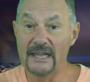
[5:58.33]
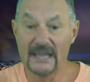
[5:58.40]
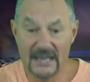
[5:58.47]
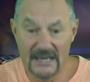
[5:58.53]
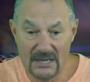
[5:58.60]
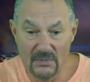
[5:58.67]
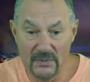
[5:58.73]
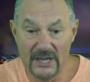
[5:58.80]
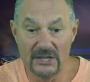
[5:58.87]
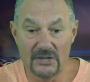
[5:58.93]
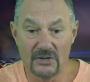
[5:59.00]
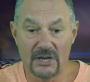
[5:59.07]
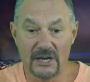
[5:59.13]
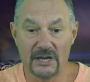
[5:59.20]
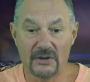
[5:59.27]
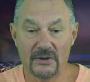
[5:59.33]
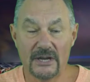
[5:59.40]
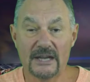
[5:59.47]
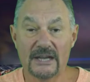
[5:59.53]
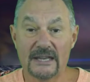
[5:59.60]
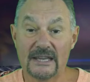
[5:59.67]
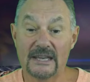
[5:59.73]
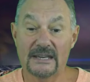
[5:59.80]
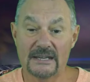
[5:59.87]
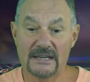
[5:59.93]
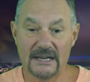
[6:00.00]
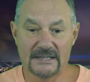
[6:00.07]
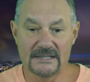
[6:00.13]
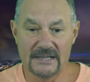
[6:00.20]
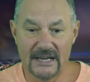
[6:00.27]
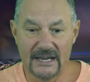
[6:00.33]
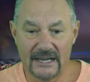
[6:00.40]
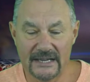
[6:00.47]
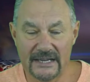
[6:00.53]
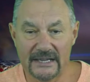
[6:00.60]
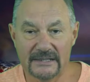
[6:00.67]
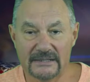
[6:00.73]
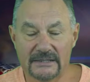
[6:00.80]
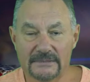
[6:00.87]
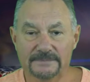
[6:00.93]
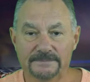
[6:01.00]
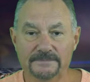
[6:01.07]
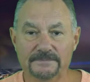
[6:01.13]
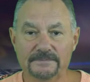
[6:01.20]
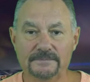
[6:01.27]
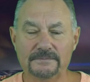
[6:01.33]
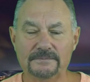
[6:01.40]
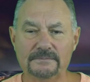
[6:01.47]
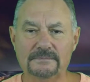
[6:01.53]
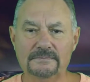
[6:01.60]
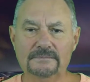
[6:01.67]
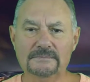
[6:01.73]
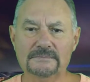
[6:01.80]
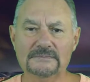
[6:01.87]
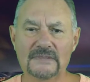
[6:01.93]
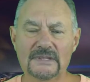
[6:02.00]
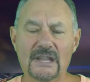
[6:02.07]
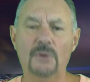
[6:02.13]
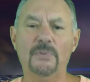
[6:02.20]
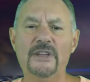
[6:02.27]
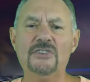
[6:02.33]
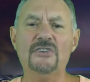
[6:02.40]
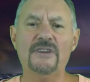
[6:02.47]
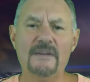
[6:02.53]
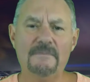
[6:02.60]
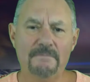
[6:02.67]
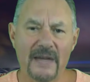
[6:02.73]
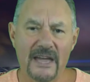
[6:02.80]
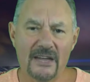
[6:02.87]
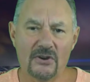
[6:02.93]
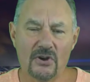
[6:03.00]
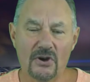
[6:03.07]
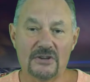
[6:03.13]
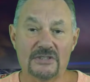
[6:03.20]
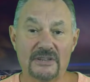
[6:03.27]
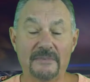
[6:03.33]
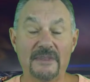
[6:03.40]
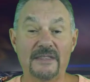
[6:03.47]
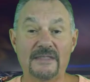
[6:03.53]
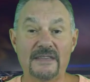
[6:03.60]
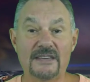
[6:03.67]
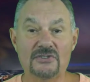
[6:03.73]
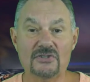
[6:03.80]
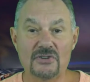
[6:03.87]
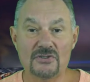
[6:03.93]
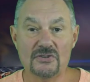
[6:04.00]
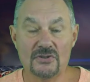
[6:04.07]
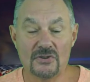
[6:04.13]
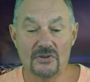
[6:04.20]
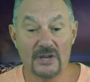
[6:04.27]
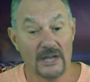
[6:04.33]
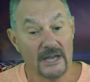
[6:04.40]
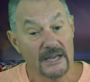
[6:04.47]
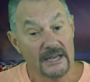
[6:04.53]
anywhere you go in Thailand. Now, when you're in Bangkok, some of the things to do